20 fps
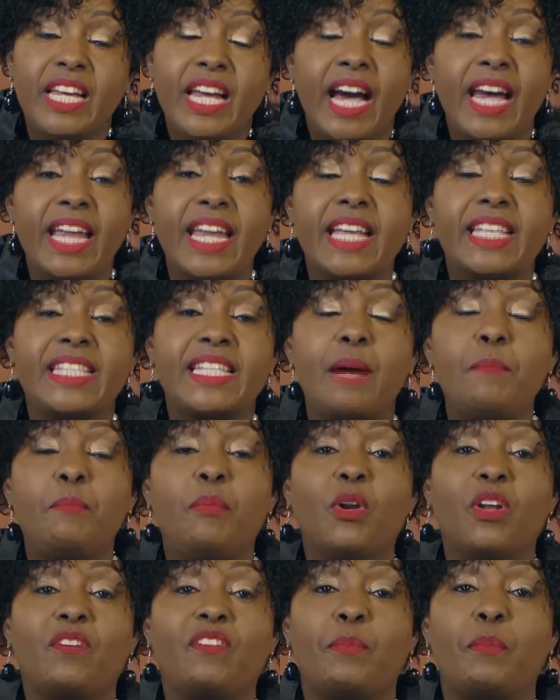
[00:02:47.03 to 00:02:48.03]
An
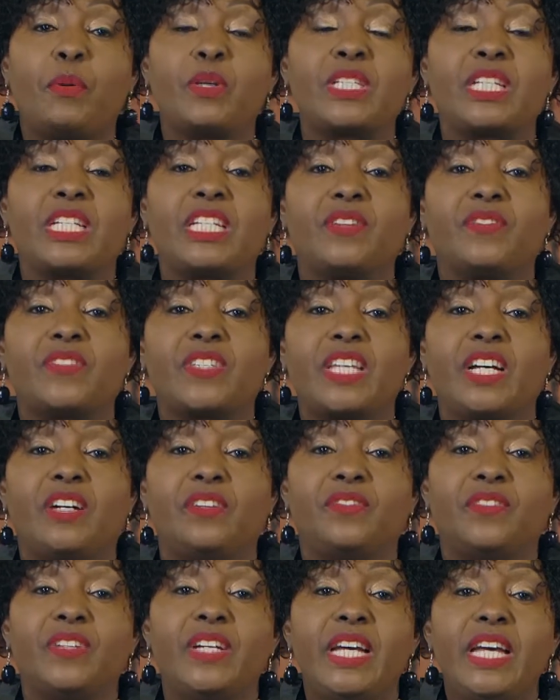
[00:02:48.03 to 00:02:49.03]
example of a positive
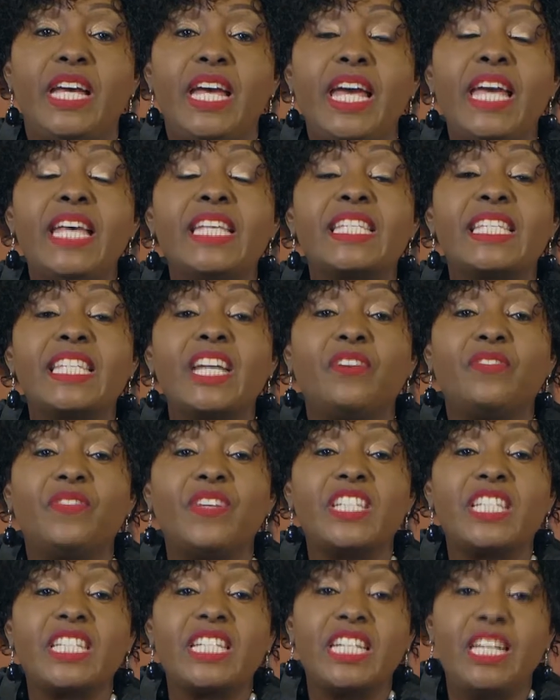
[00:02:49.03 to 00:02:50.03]
self is
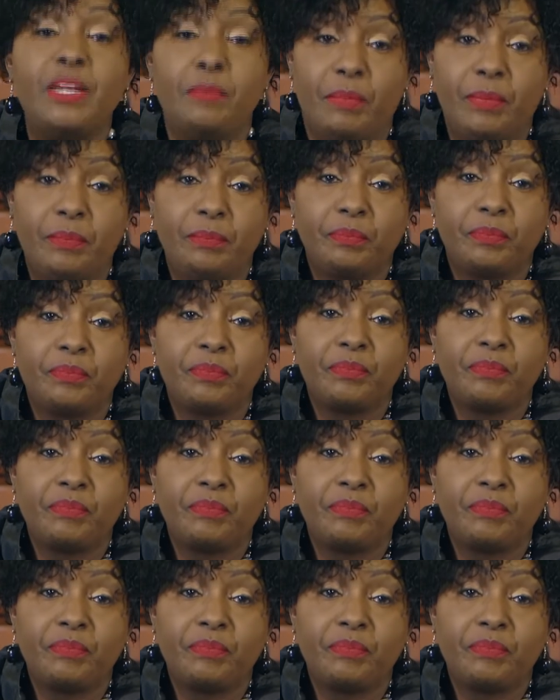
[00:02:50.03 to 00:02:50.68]
self-esteem.